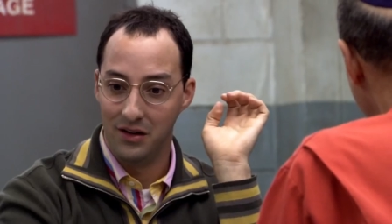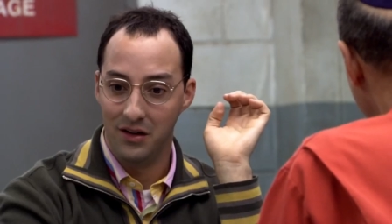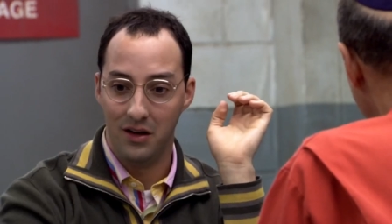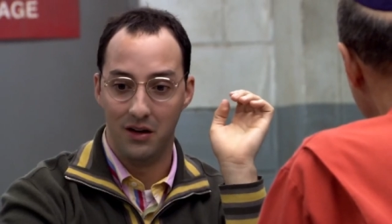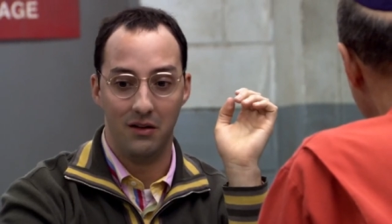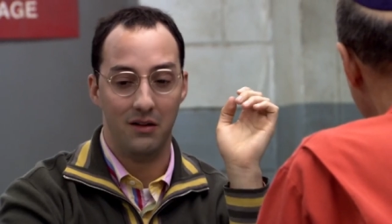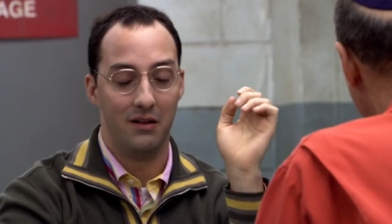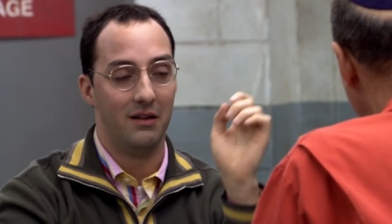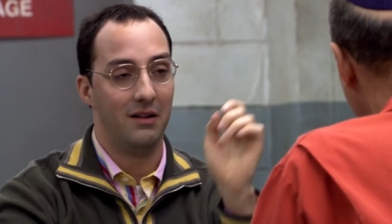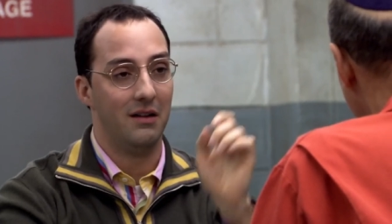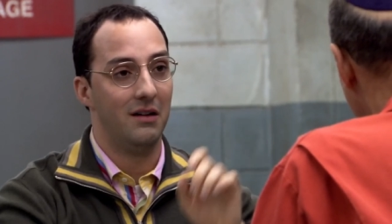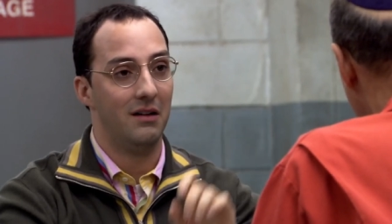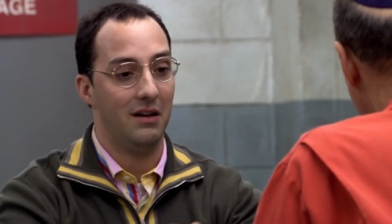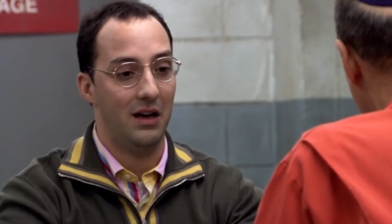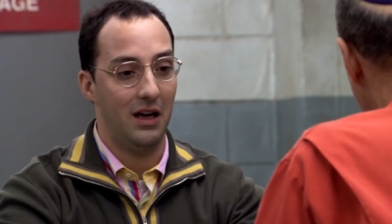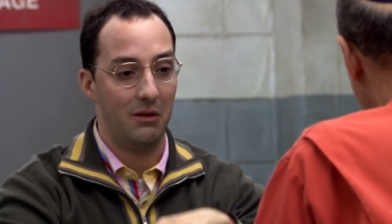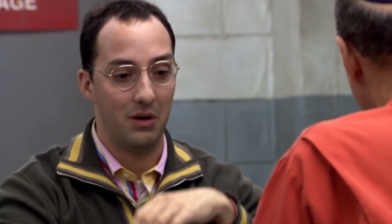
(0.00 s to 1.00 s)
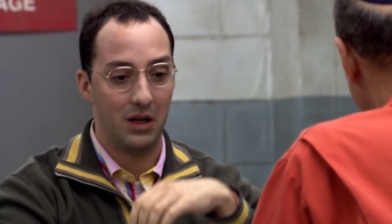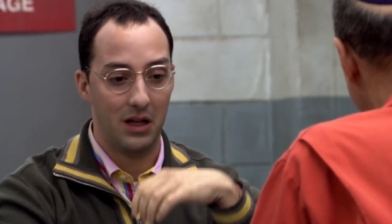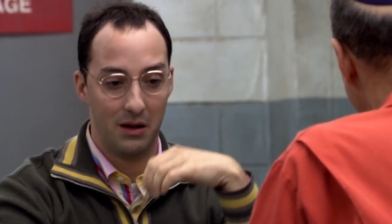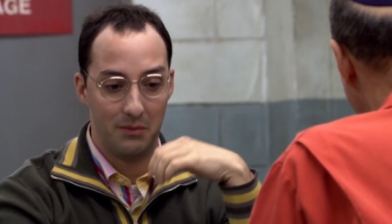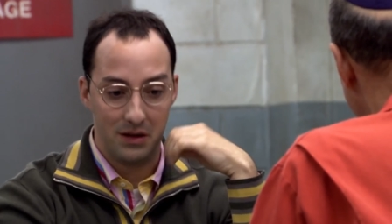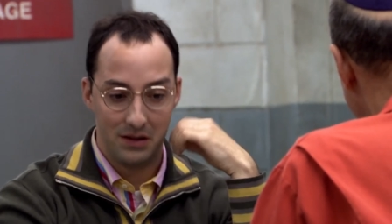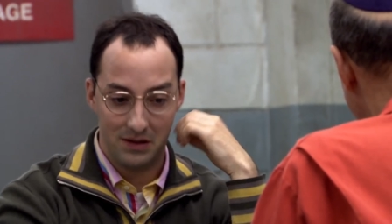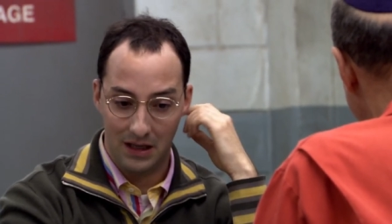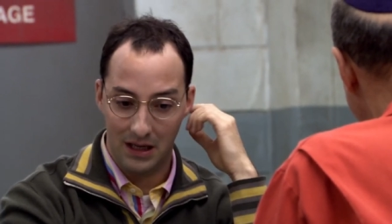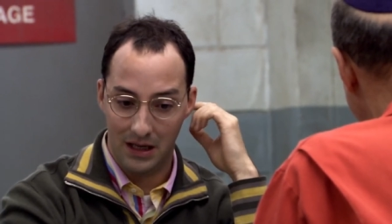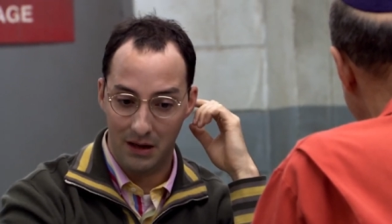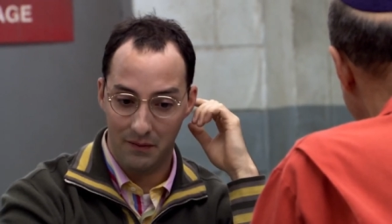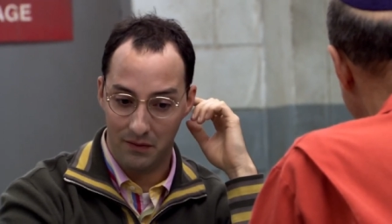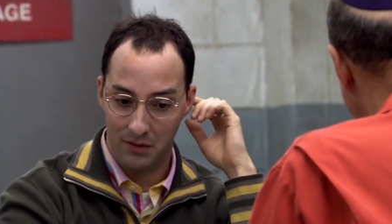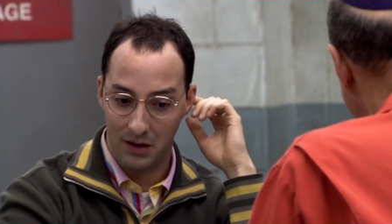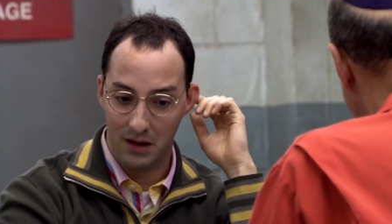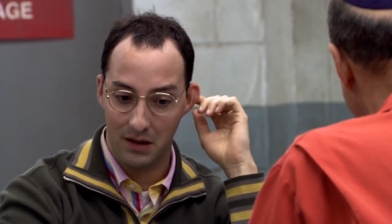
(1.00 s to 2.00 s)
You know, they wouldn't let me sign
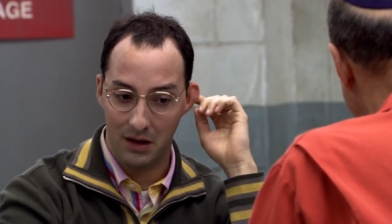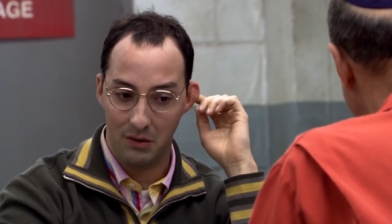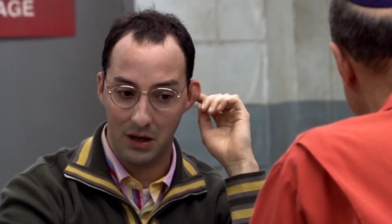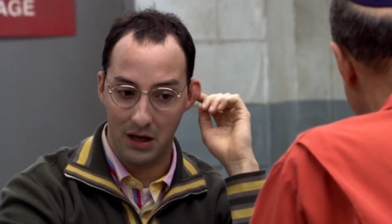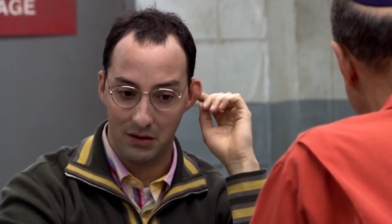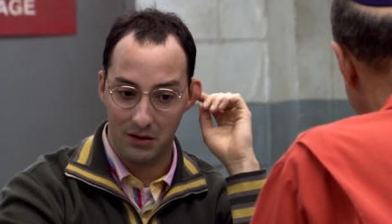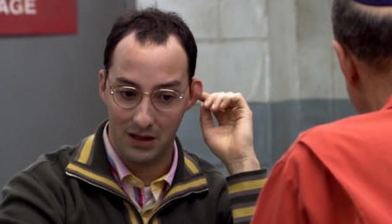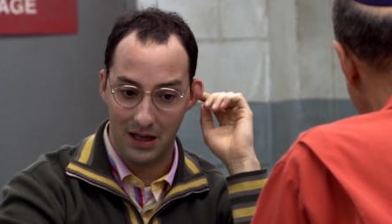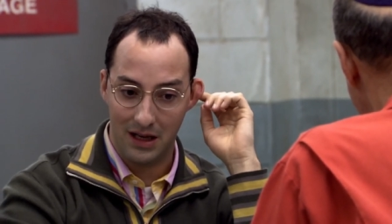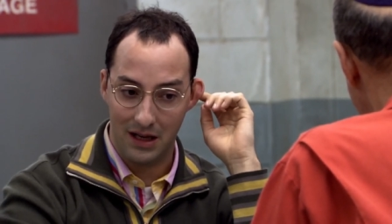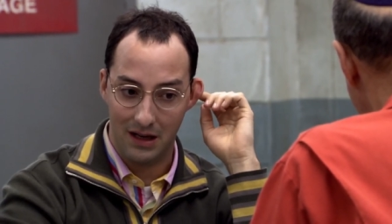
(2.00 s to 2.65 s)
up for anything when I was a